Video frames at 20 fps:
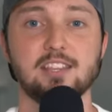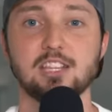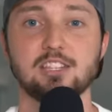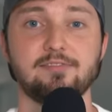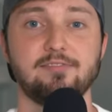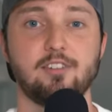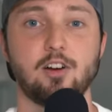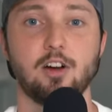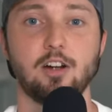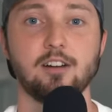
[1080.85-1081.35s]
this
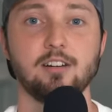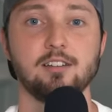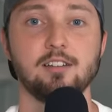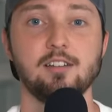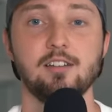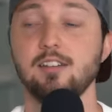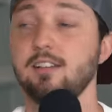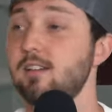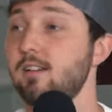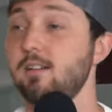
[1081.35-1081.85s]
far,
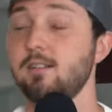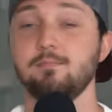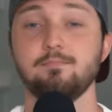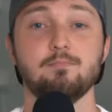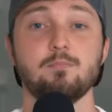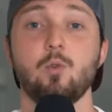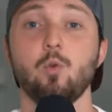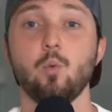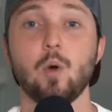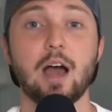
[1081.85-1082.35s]

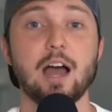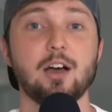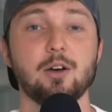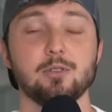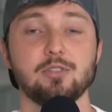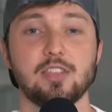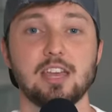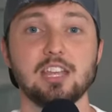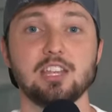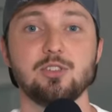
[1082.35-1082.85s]

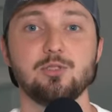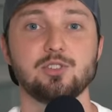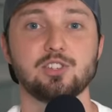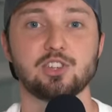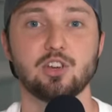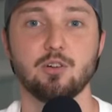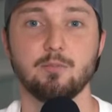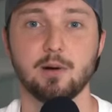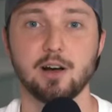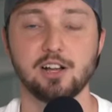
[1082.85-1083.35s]
wow, thank you
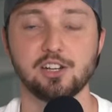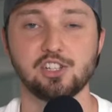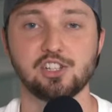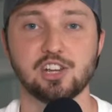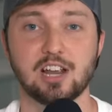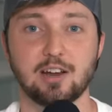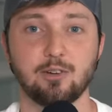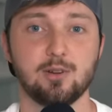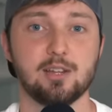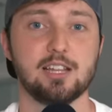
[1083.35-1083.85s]
so
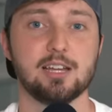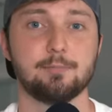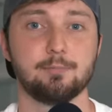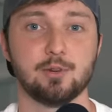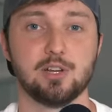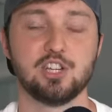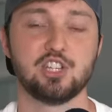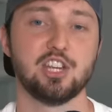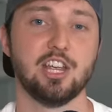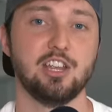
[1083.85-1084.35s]
much. I really
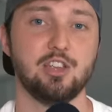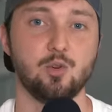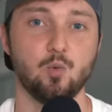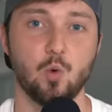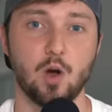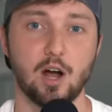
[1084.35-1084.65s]
appreciate you